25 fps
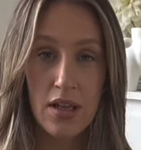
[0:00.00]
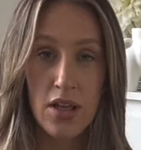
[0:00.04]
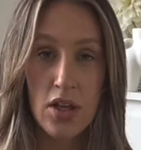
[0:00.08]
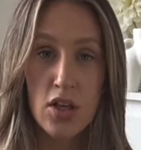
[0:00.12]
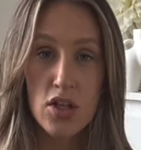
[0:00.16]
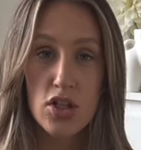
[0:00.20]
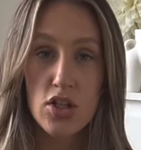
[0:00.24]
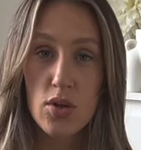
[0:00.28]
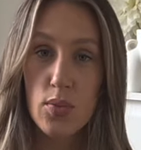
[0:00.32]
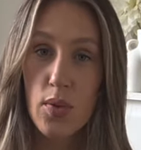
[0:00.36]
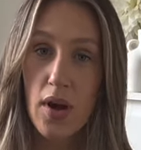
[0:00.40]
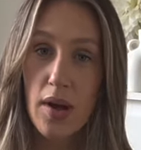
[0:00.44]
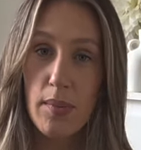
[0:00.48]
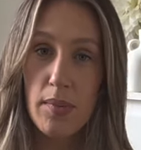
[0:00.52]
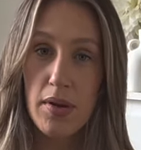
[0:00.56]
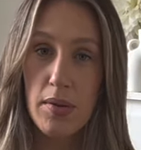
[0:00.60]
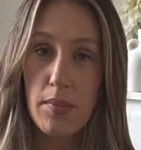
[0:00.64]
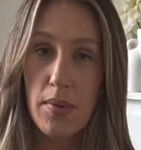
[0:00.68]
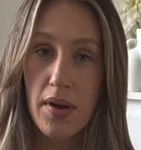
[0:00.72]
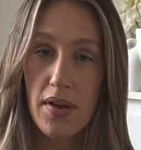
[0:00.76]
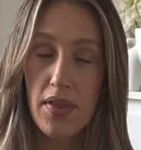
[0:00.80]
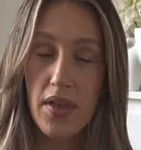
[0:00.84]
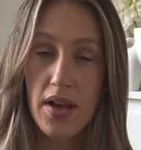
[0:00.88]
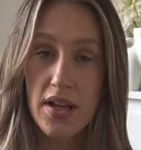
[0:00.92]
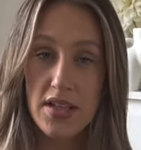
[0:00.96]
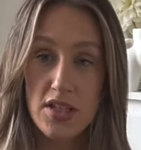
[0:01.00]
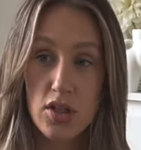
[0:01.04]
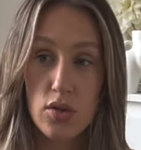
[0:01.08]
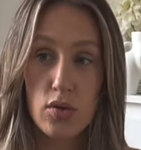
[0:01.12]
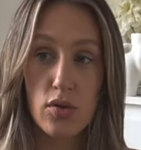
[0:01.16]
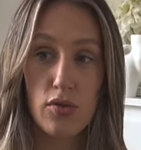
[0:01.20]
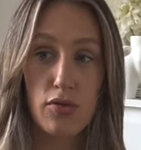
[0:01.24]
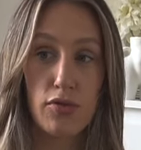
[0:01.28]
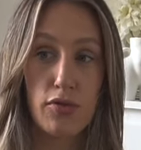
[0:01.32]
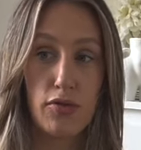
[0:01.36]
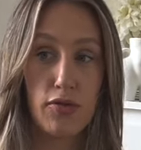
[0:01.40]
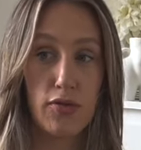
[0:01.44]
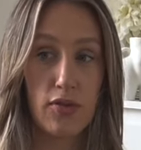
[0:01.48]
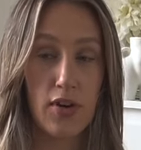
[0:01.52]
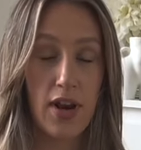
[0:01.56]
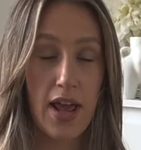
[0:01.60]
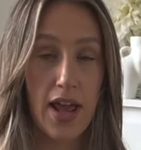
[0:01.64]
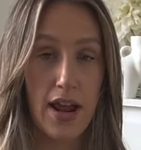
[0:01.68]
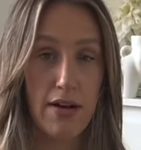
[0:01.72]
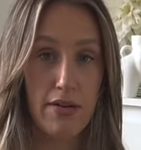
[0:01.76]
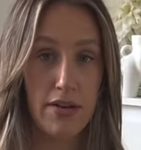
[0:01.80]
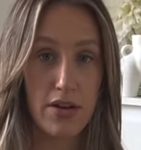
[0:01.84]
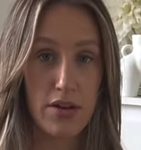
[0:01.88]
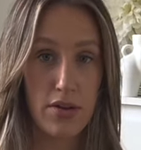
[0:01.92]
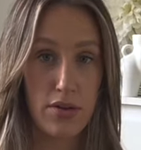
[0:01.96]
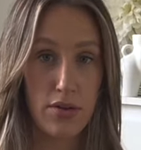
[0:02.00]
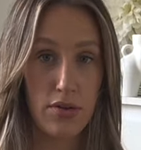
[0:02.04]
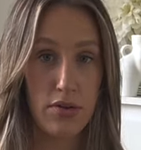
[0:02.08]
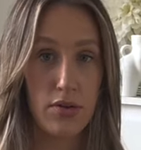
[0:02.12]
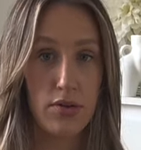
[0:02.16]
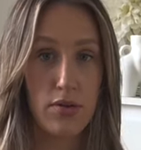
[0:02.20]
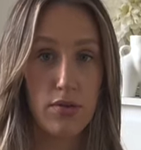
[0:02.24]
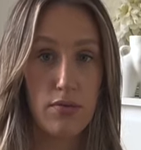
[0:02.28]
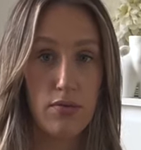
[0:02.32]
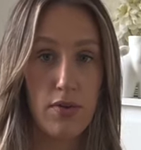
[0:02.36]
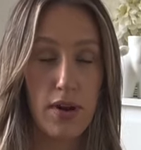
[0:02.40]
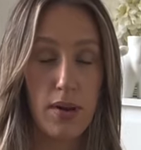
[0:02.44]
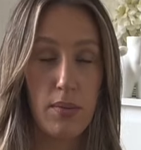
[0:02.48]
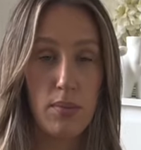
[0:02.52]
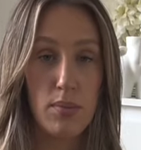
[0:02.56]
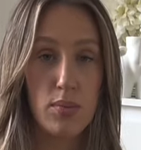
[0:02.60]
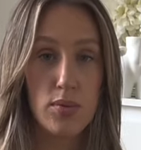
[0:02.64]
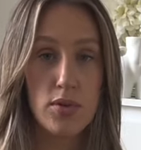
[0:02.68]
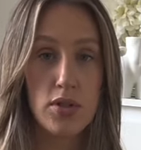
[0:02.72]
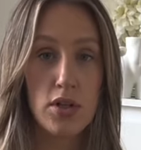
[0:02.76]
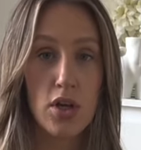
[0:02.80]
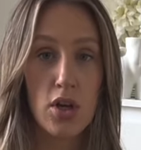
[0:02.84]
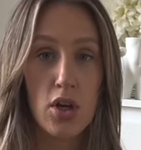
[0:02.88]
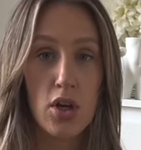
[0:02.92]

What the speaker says: So what I mean by that is you're not flaring through the ribs.